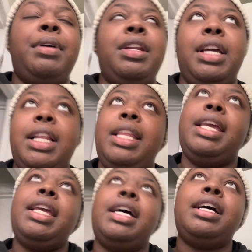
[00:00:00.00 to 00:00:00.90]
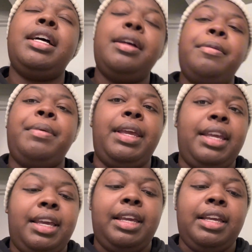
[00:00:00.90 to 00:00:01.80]
gonna clean up
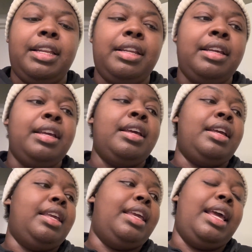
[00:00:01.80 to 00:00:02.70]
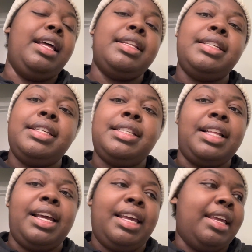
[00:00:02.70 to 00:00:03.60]
and yeah, just
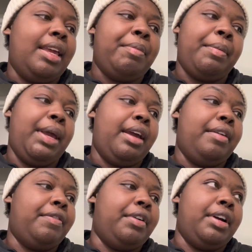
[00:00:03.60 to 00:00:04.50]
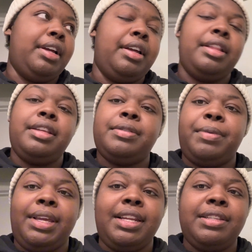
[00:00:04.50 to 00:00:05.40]
like get prepared for this
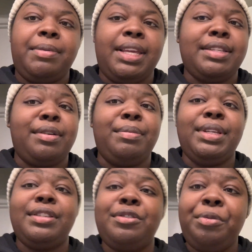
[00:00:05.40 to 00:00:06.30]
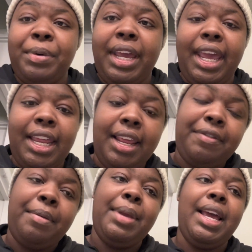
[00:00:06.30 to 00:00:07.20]
week. This week is gonna be super hectic
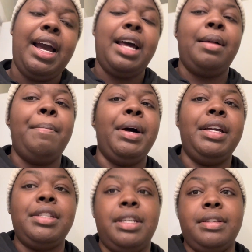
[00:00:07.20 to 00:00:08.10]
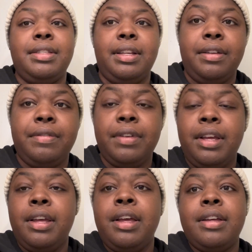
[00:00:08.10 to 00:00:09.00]
for me. I got a bunch of stuff
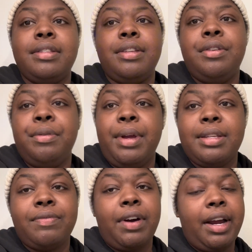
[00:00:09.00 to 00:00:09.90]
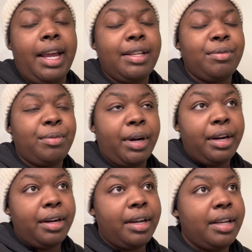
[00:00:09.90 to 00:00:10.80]
to do as far as
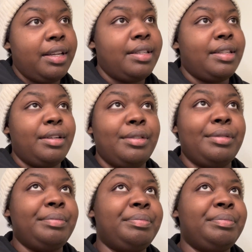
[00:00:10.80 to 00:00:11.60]
work. So